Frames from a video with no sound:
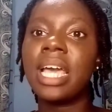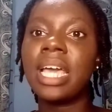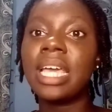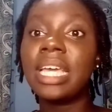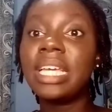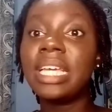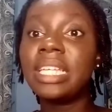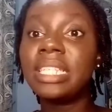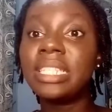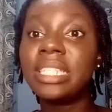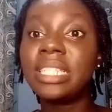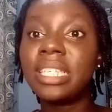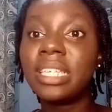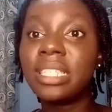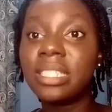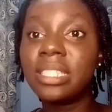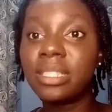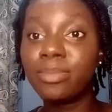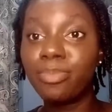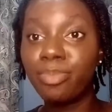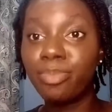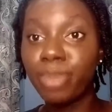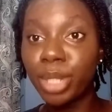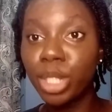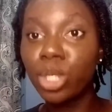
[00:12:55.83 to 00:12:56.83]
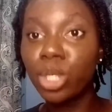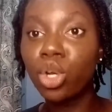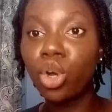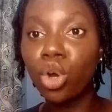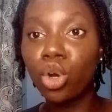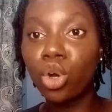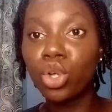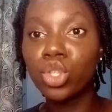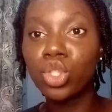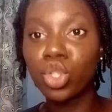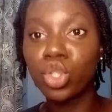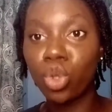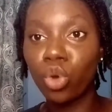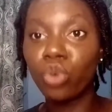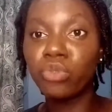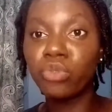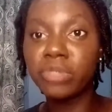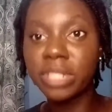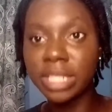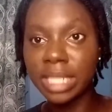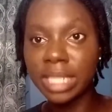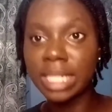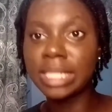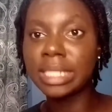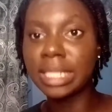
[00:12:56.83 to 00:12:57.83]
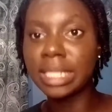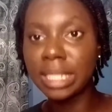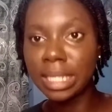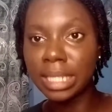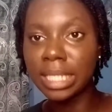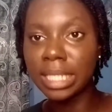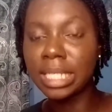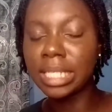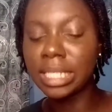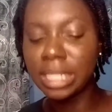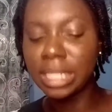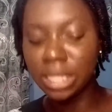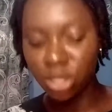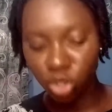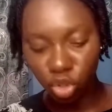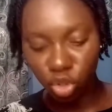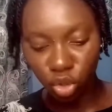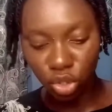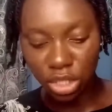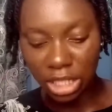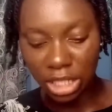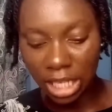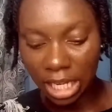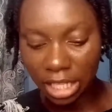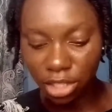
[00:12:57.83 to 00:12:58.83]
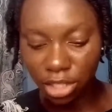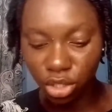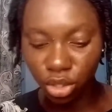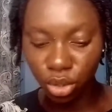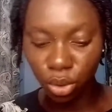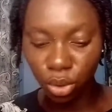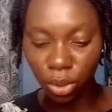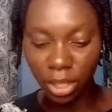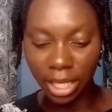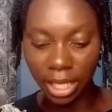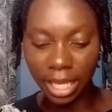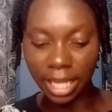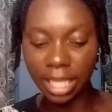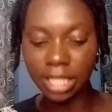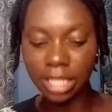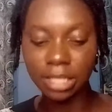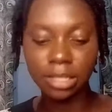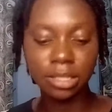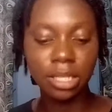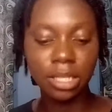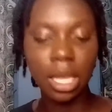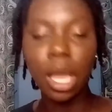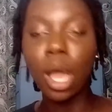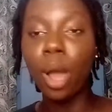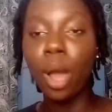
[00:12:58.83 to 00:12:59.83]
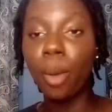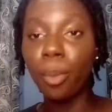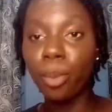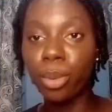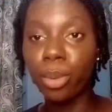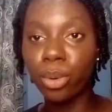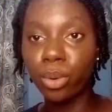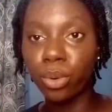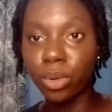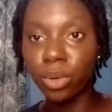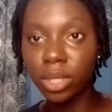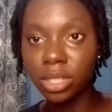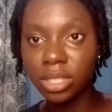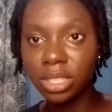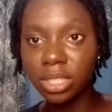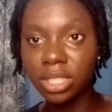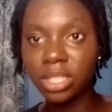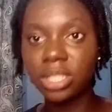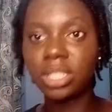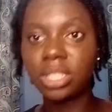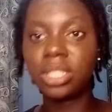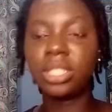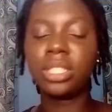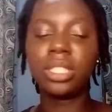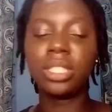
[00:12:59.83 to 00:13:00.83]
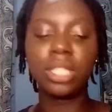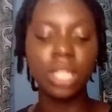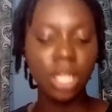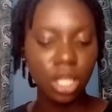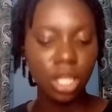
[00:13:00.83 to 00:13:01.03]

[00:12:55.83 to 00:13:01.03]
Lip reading: it is because of certain things such as your hair's porosity,